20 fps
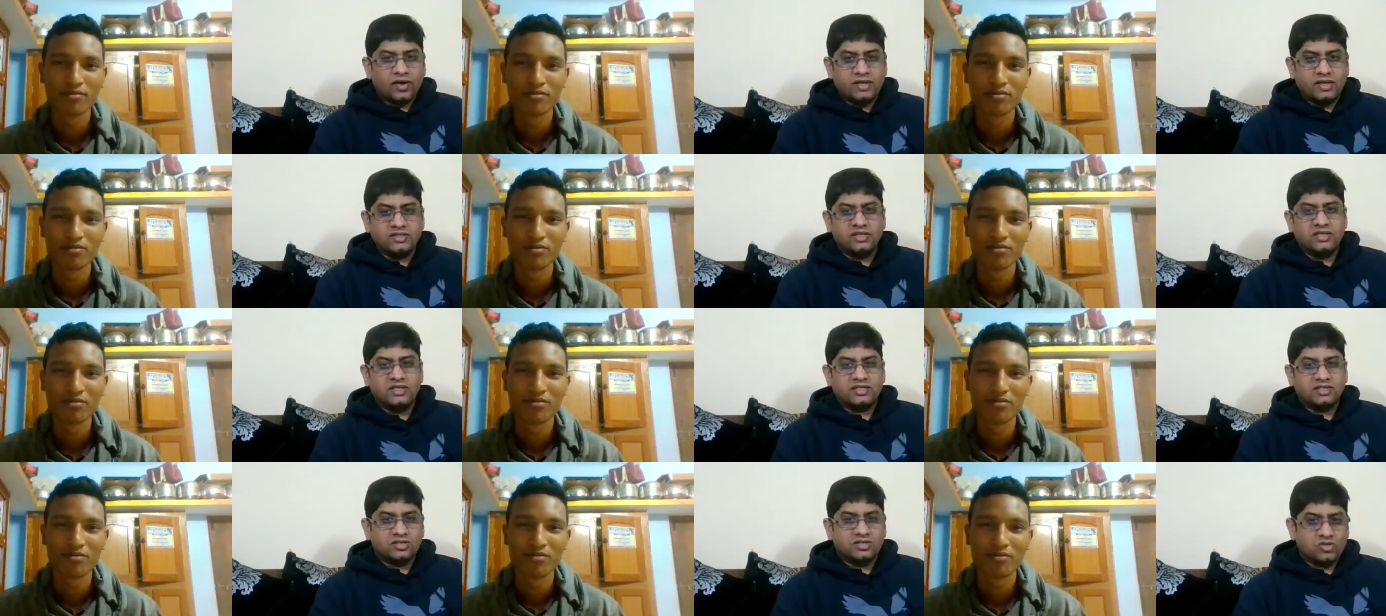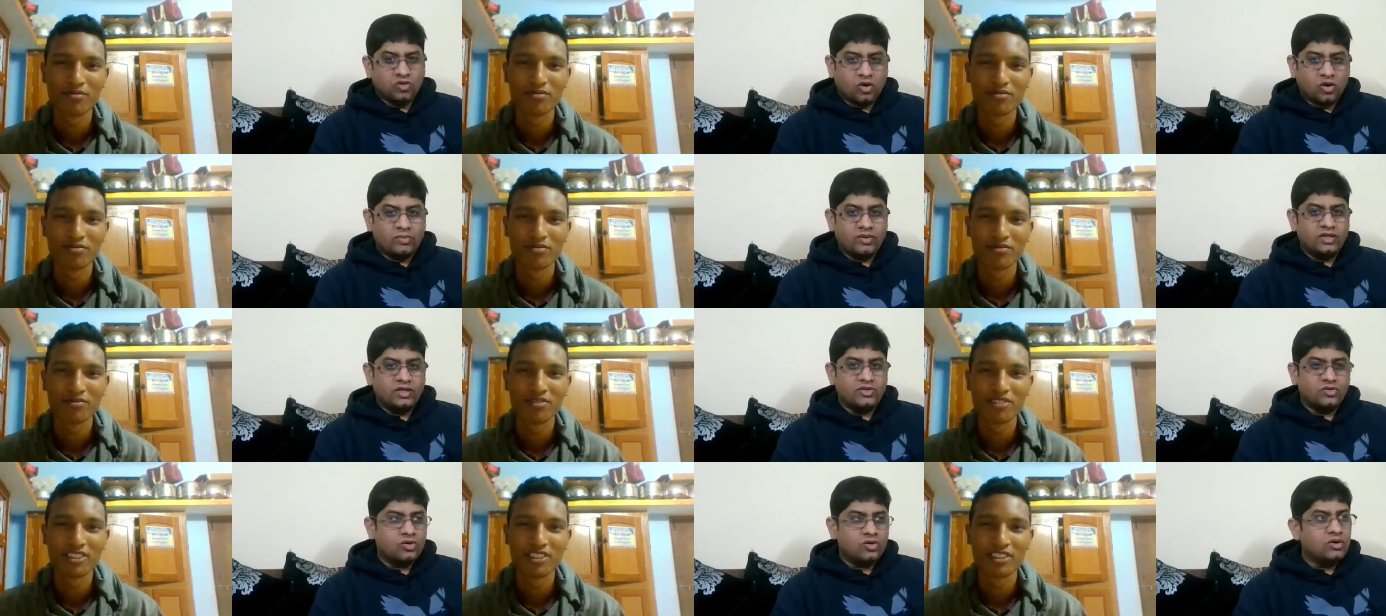Speaker 1: of hesitation.
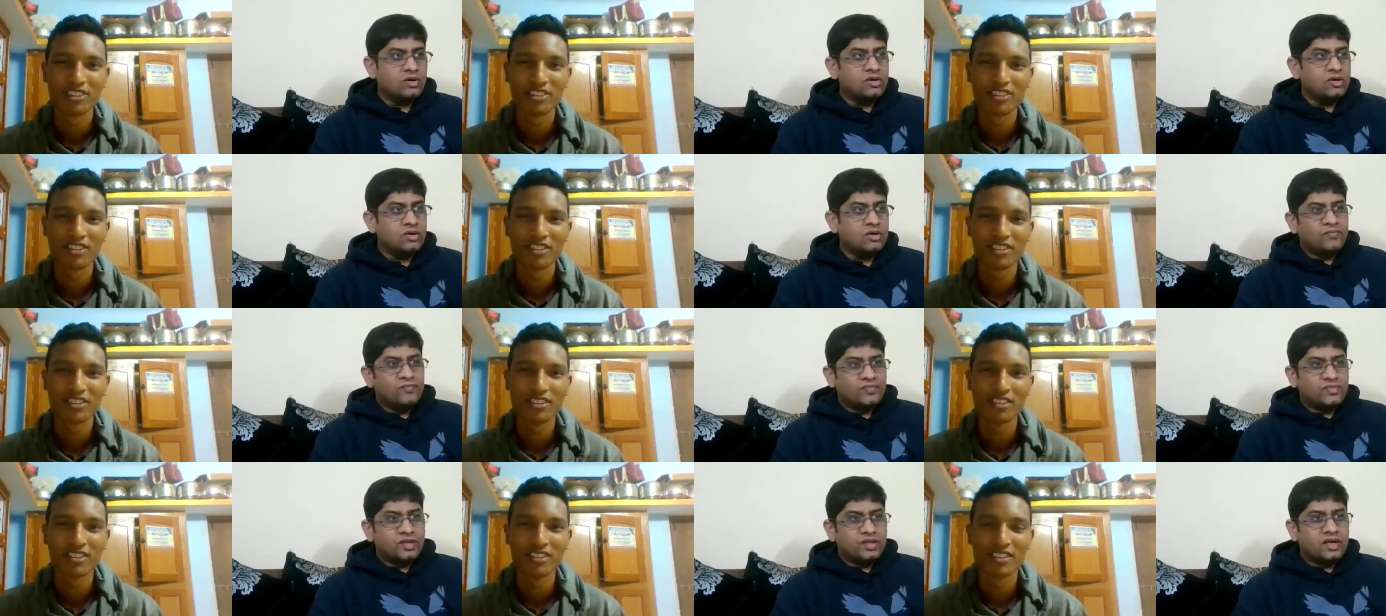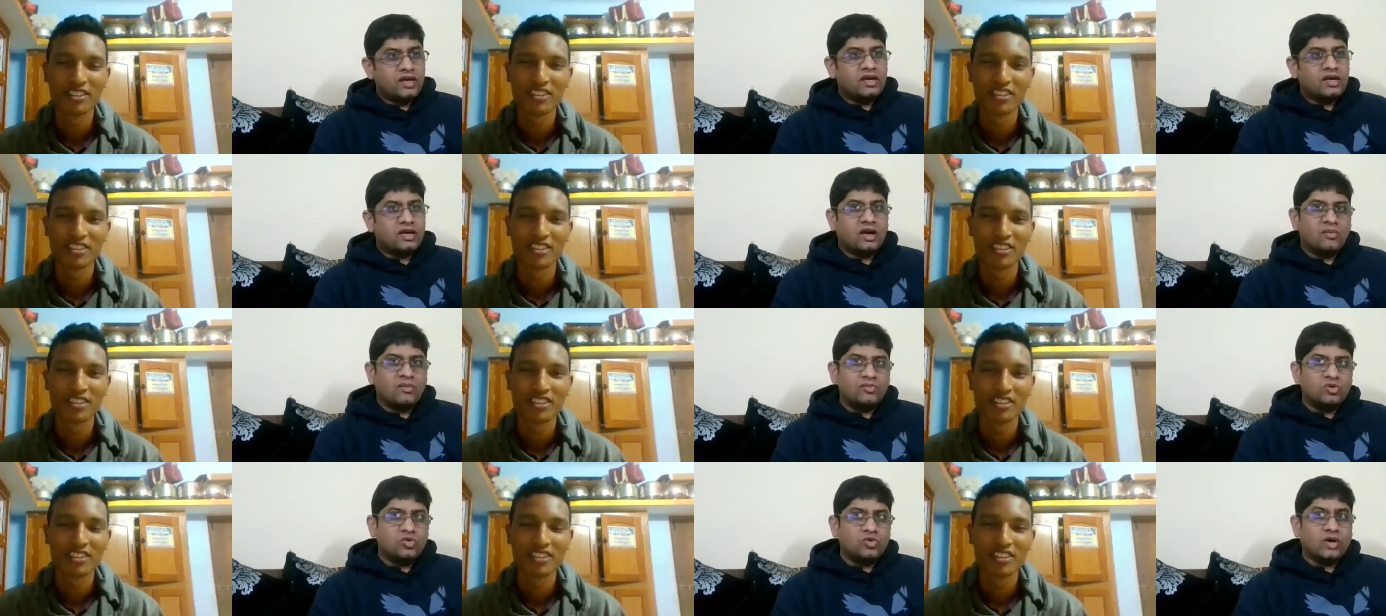Normally, you know, they
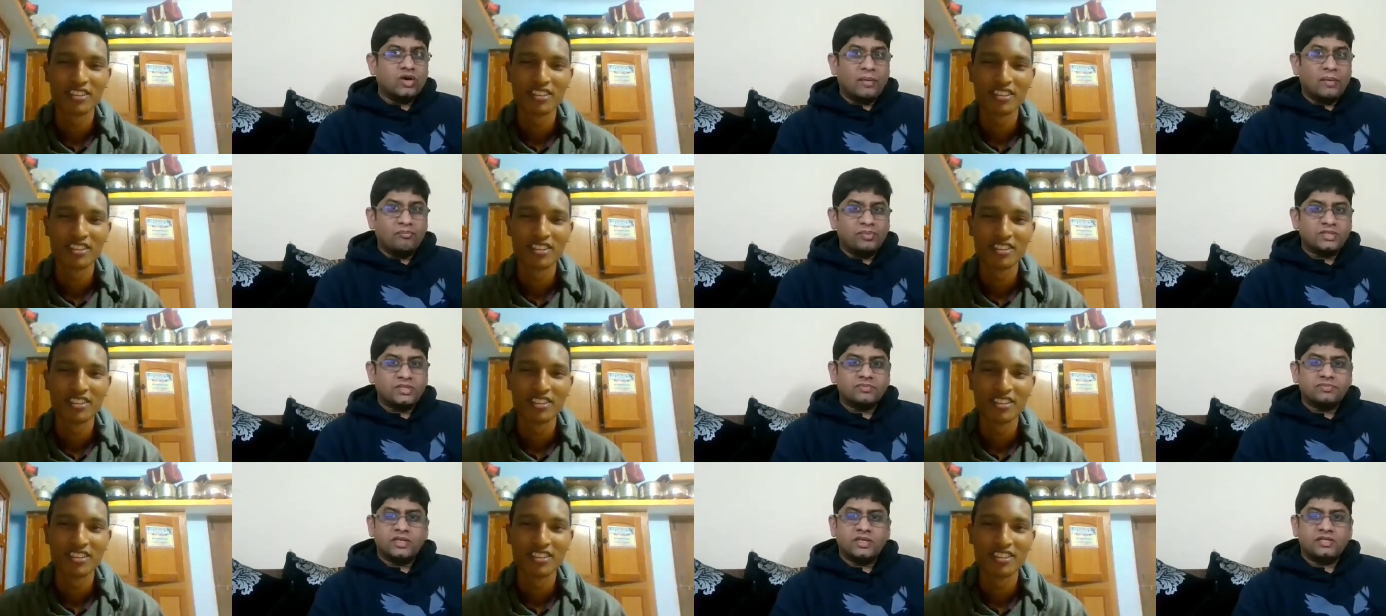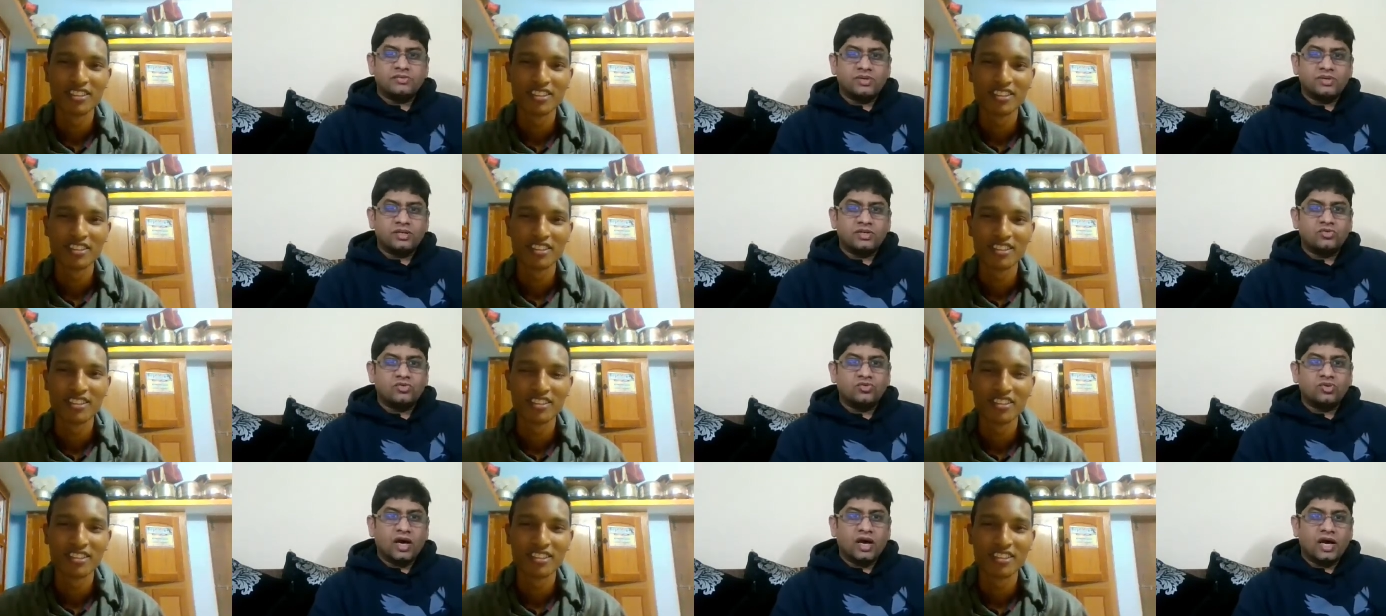come to campus
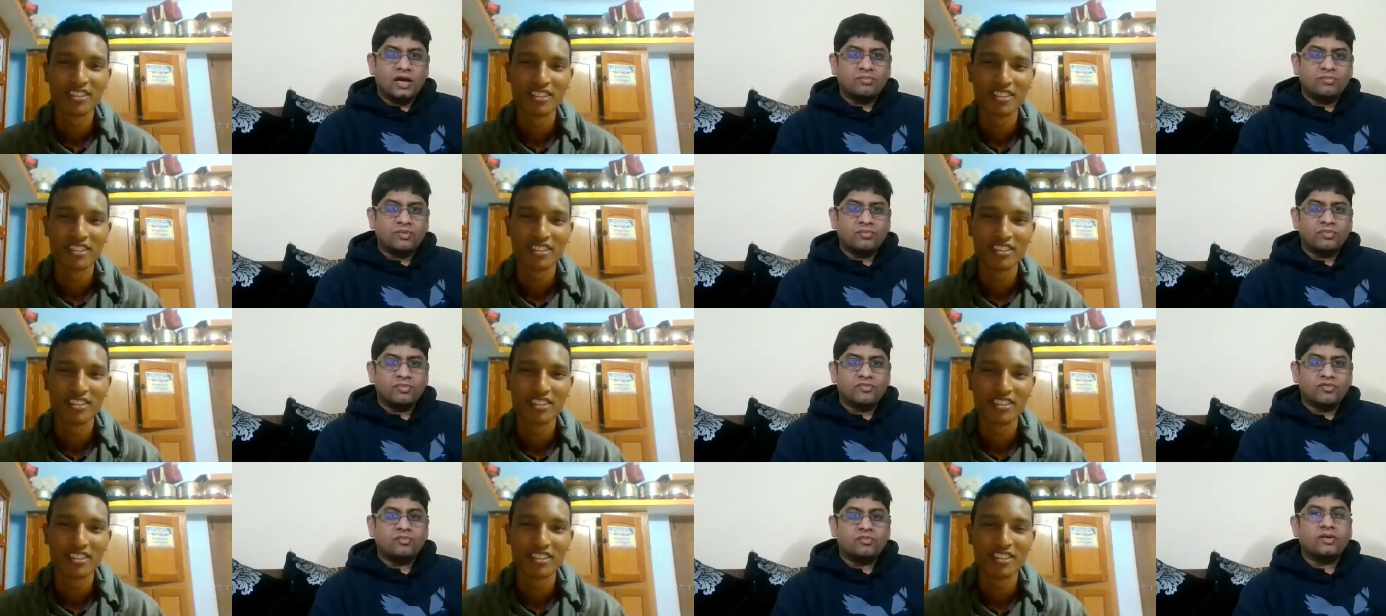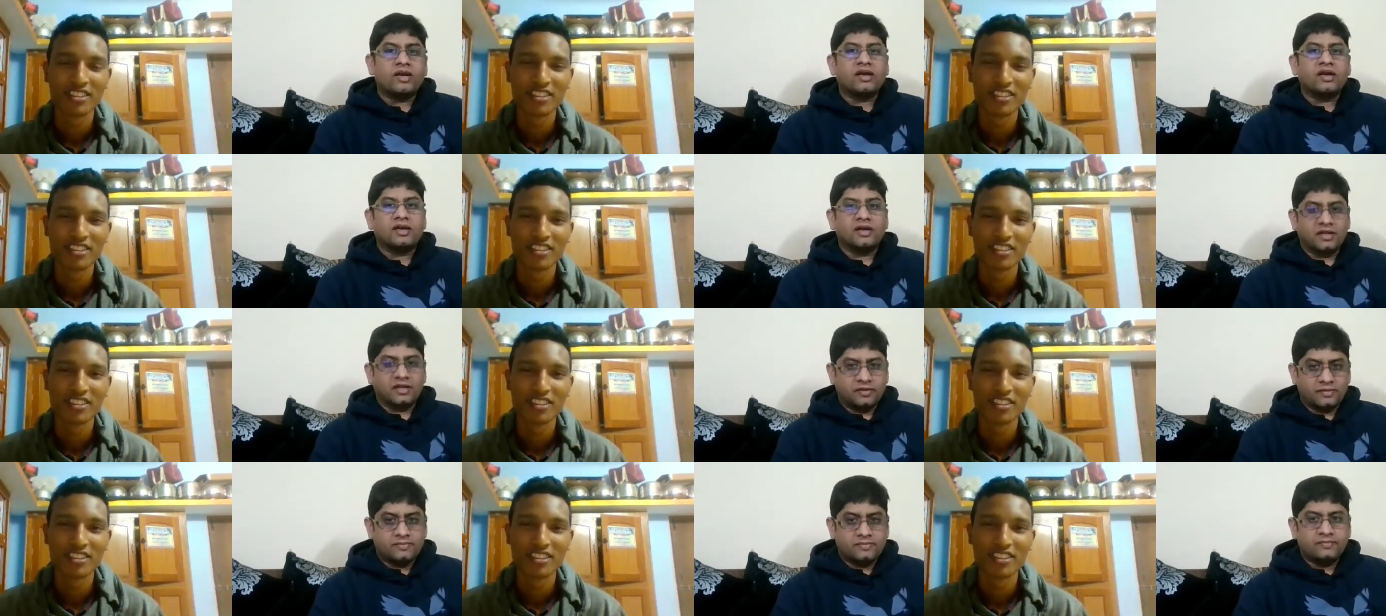placement to hire people for
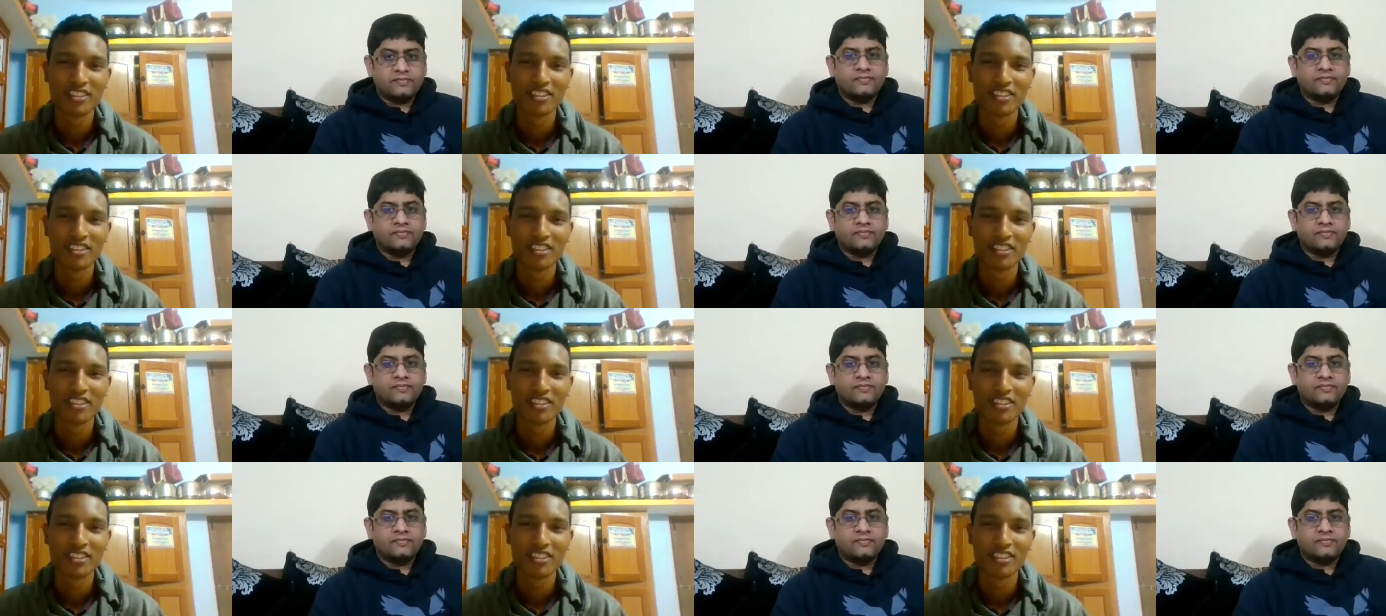marketing.